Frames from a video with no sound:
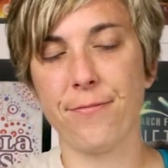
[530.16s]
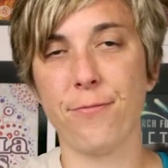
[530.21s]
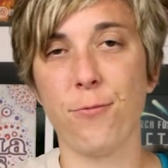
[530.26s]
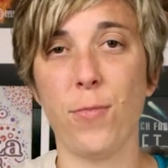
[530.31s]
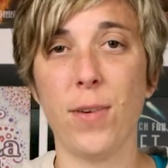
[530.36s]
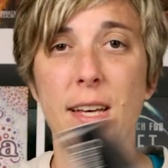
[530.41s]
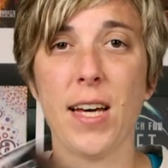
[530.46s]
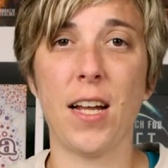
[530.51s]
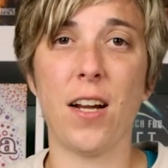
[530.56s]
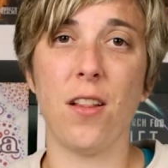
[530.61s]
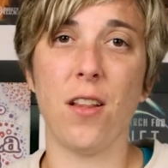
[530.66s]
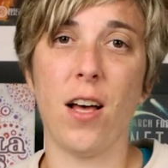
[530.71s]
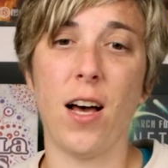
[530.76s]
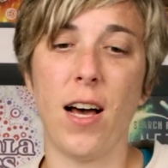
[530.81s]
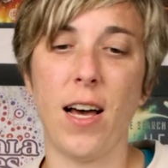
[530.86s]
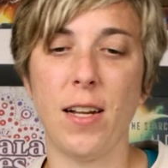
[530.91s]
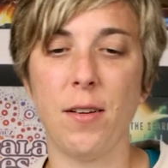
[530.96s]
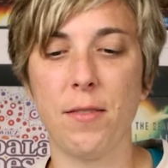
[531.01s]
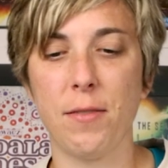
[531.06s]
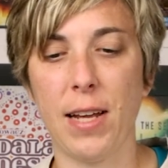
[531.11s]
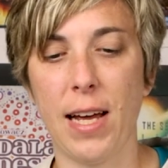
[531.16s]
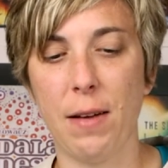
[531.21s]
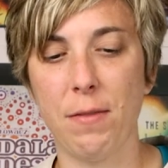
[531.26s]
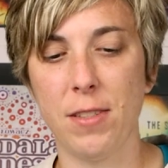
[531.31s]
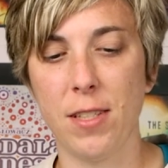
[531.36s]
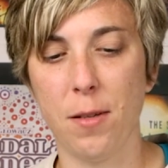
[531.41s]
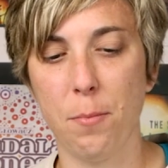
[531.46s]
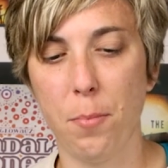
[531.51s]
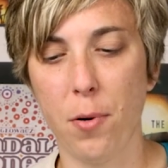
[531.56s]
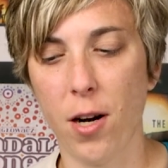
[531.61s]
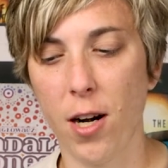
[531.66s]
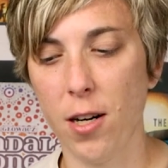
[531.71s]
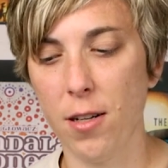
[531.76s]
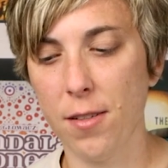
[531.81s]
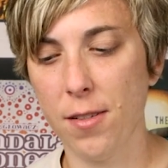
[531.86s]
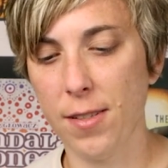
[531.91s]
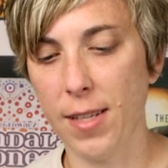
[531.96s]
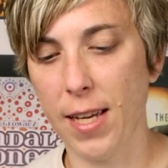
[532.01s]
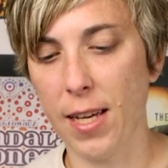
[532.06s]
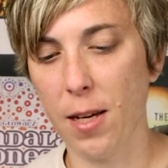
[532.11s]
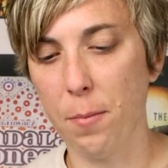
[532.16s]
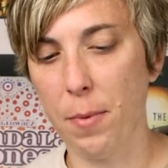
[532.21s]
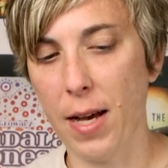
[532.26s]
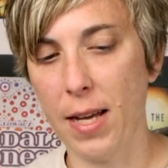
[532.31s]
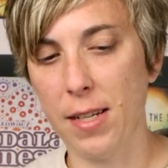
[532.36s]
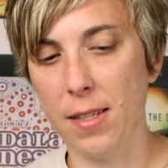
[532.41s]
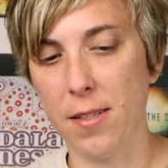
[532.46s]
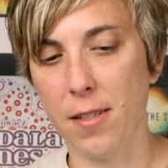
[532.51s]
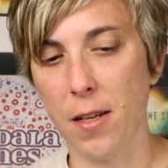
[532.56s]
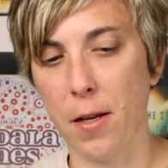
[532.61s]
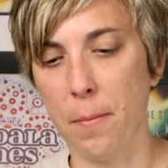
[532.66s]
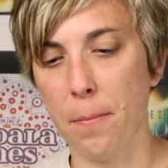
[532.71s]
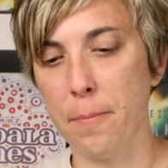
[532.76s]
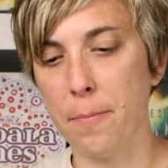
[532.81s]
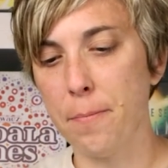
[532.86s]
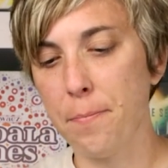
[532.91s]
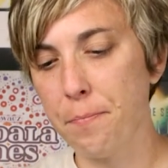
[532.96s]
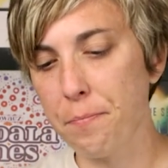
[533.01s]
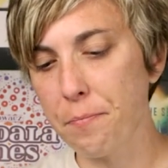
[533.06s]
We got a lot and have to say goodbye to some.